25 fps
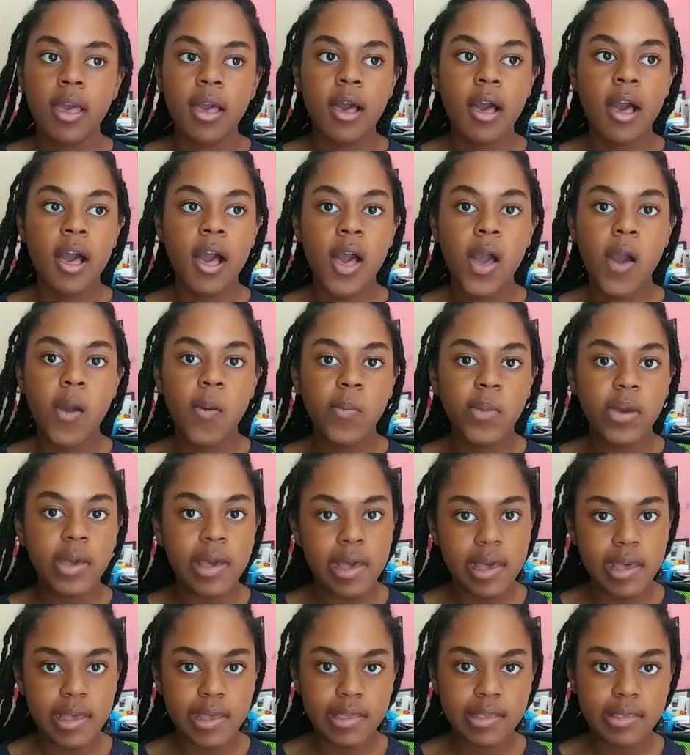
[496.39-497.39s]

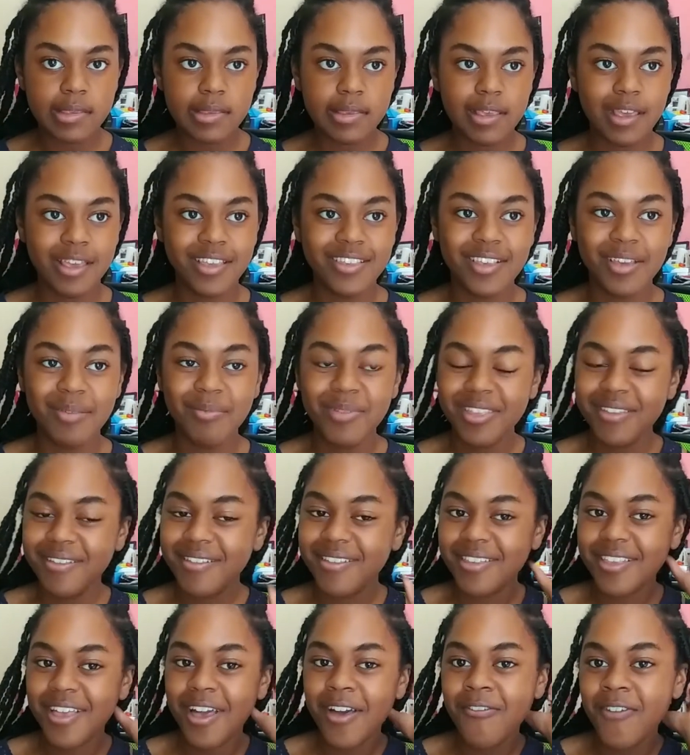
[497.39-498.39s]
Because some of the
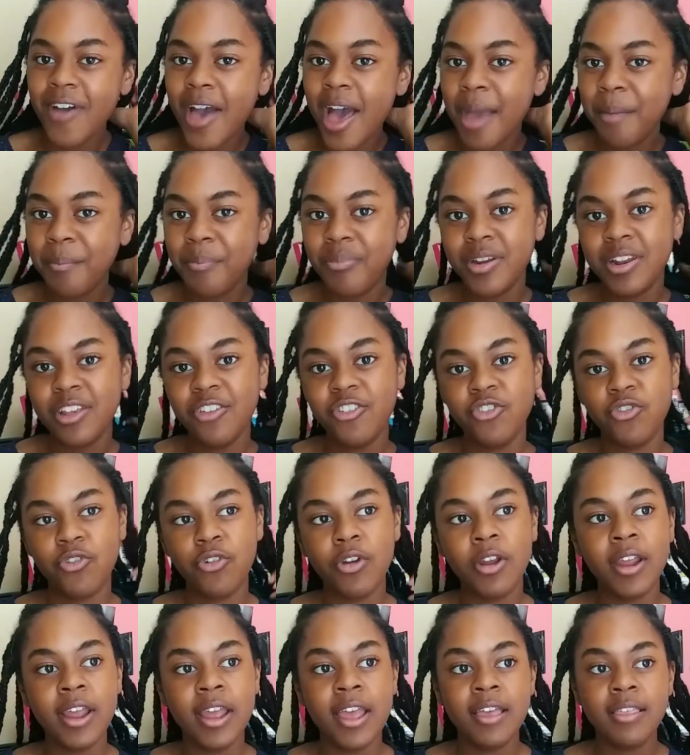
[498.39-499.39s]
stuff I'm pretty
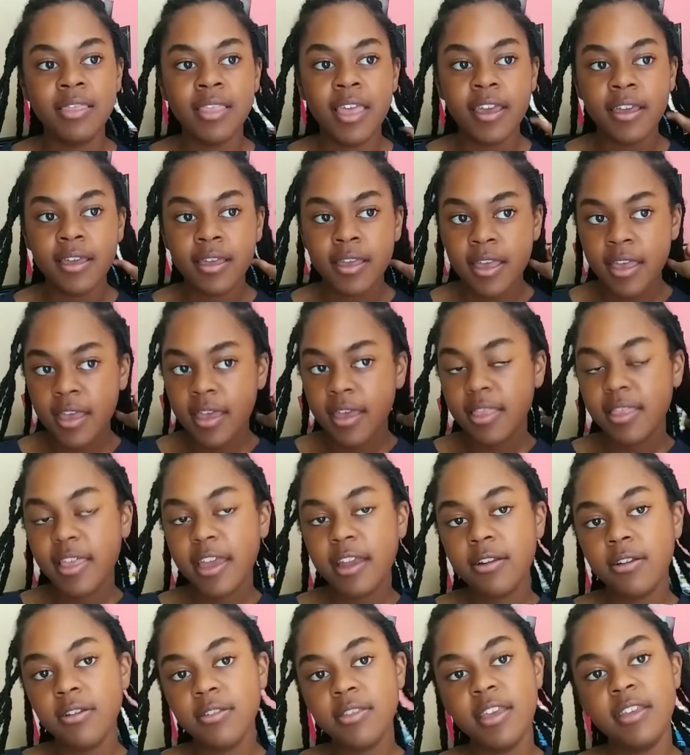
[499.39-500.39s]
short, and like
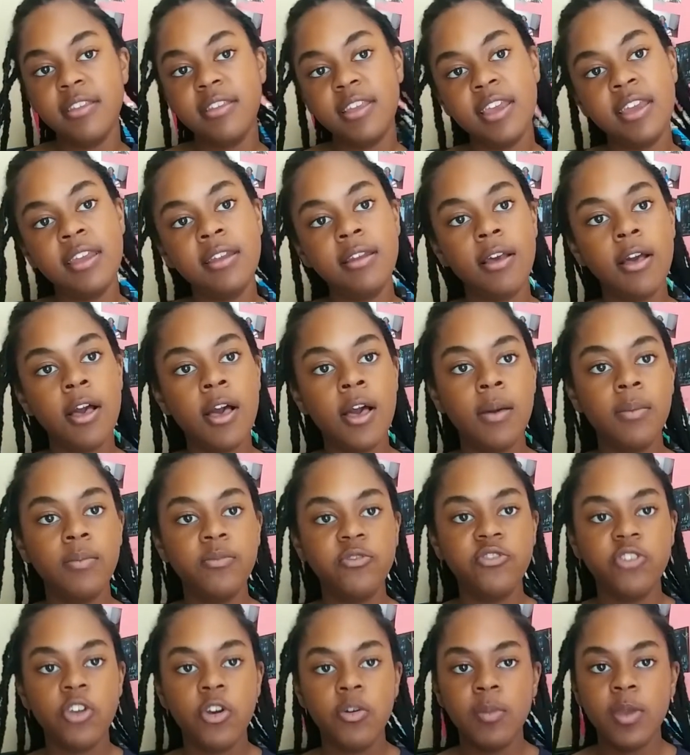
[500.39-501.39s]
later they did
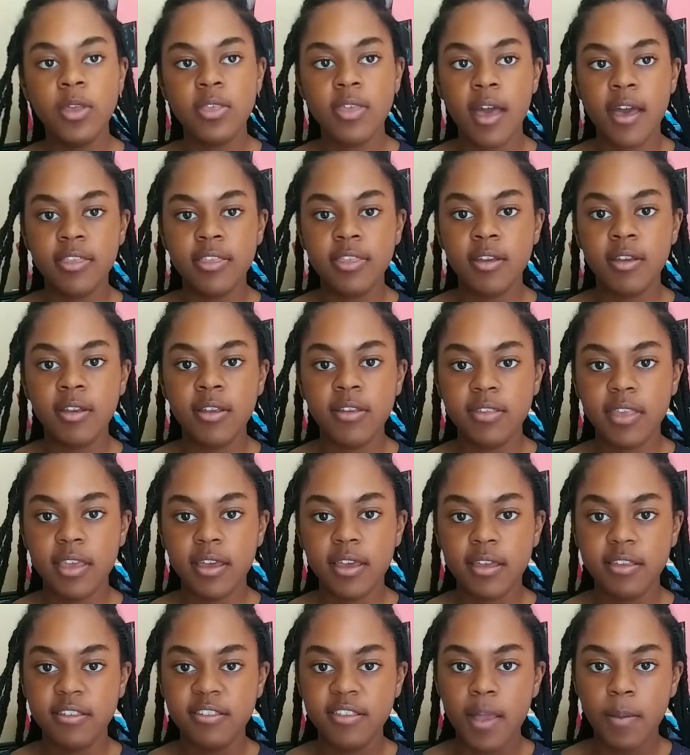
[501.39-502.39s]
show me that there is
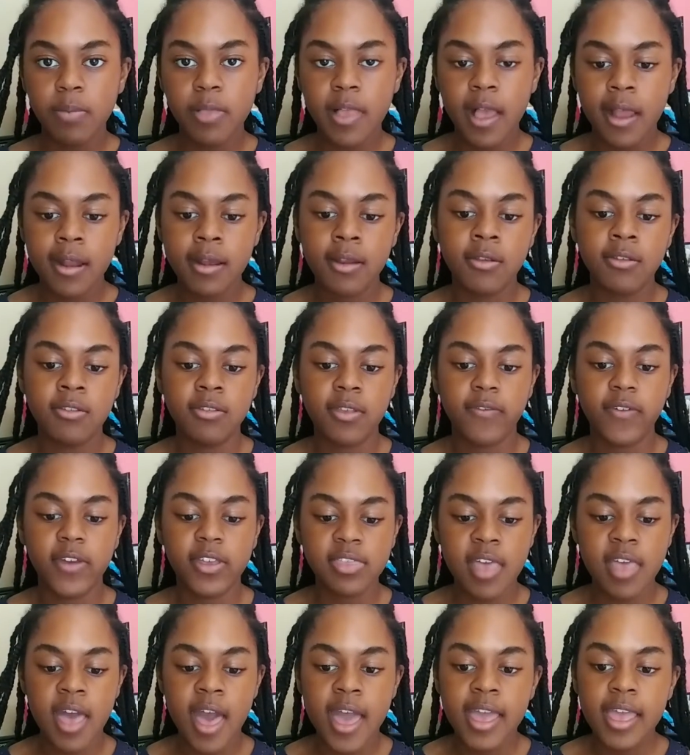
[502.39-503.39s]
like a step ladder and stuff
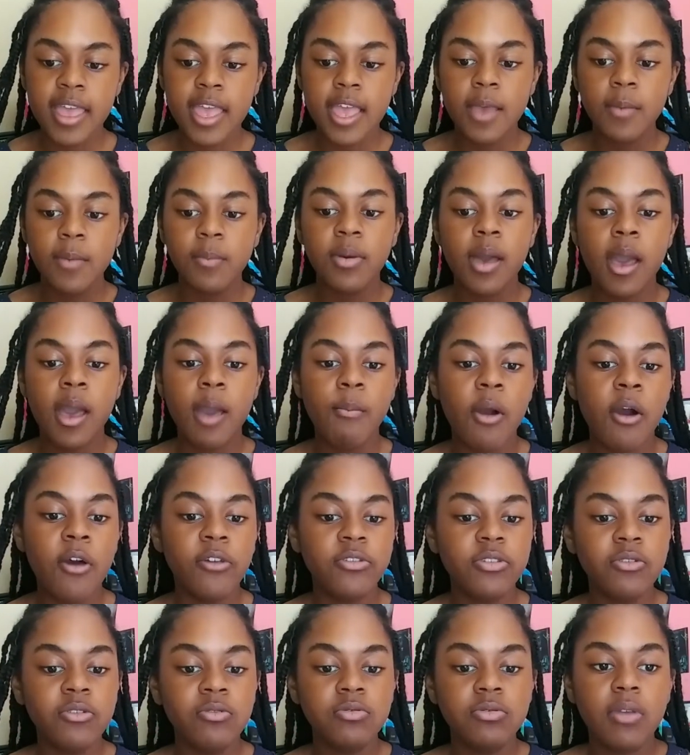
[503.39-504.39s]
like that, but I'm
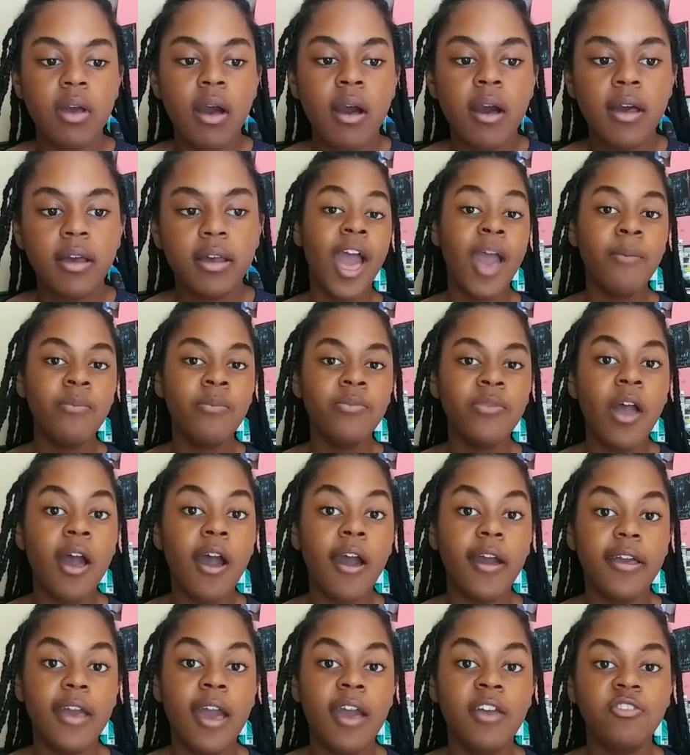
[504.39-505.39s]
not
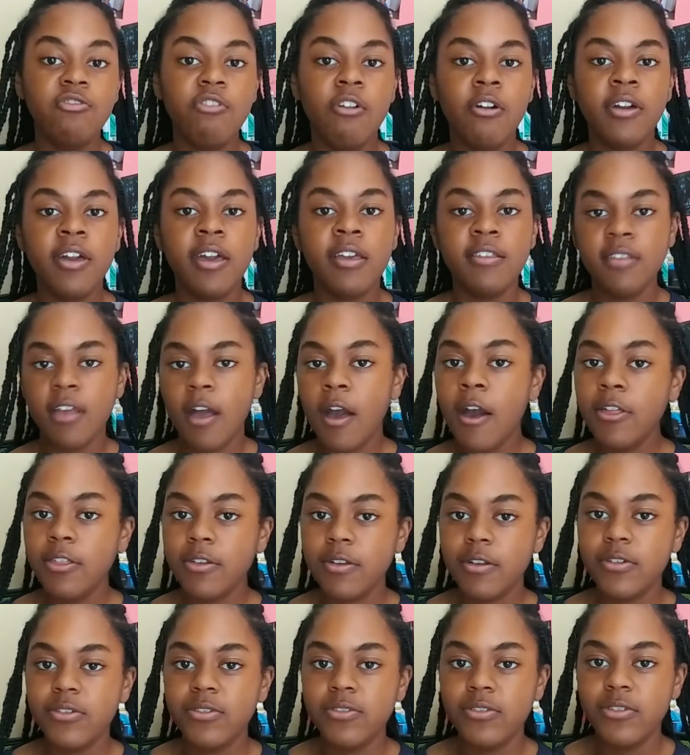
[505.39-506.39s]
as strong as
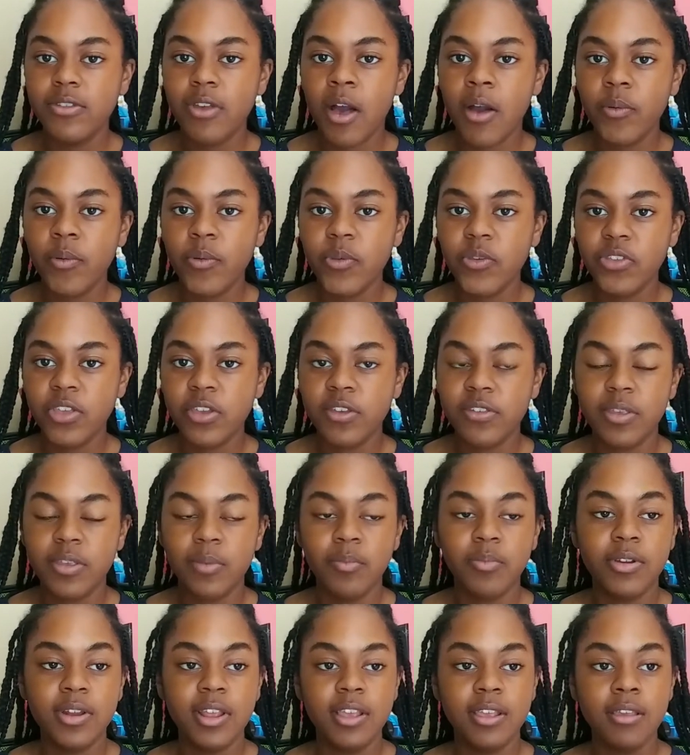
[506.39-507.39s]
others, obviously, because I'm
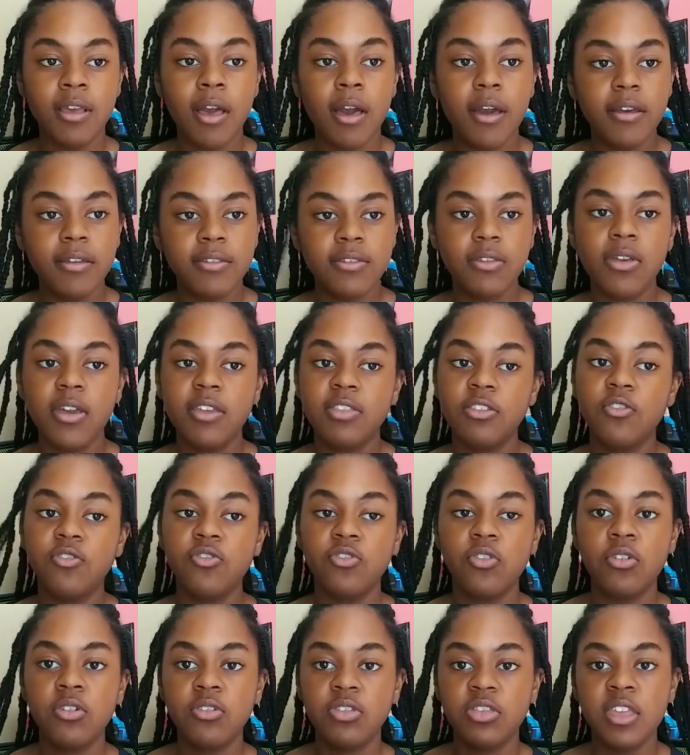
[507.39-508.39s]
pretty young. So like there's
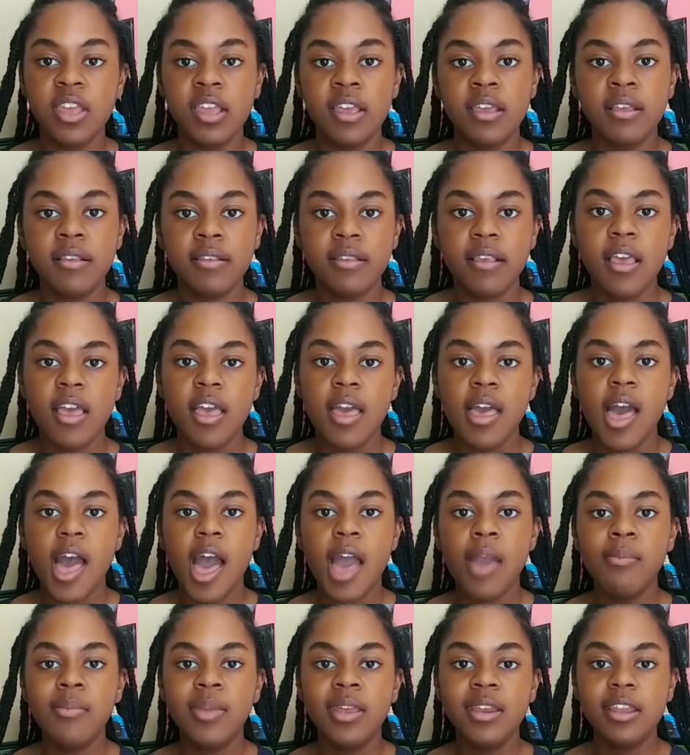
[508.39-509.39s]
certain things
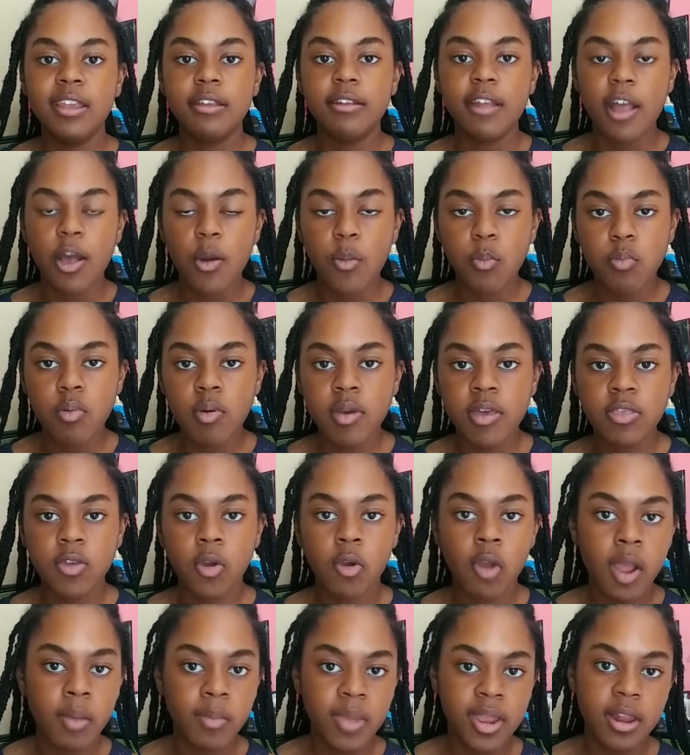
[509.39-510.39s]
I may need help with
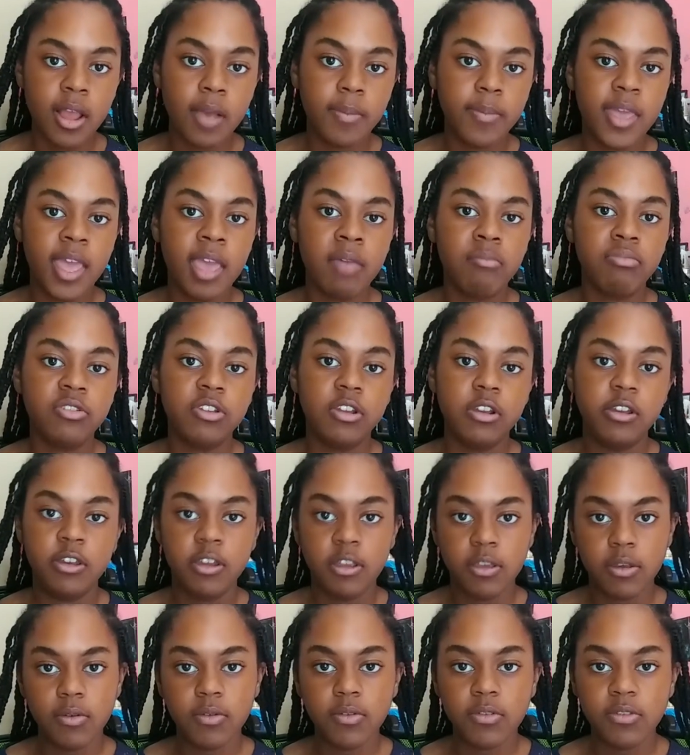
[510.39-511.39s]
or I may not be able to
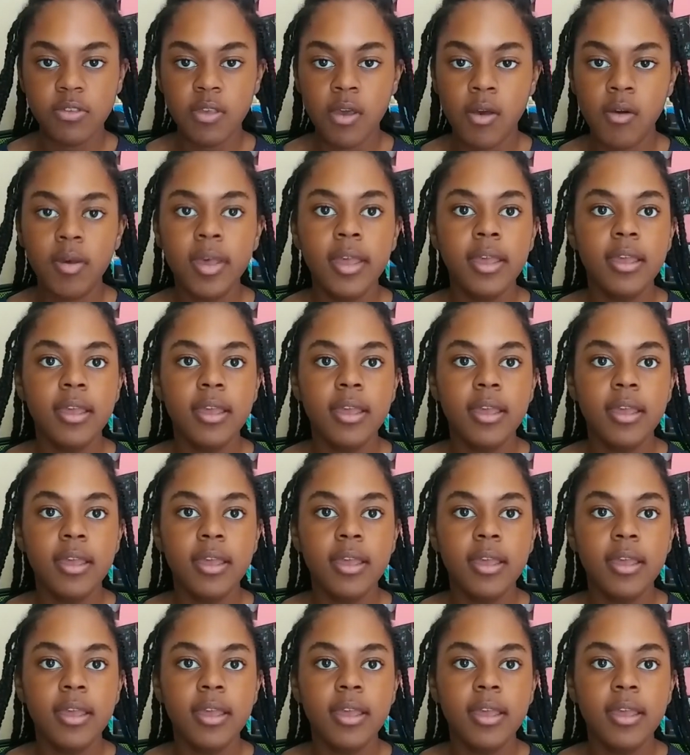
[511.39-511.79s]
do. So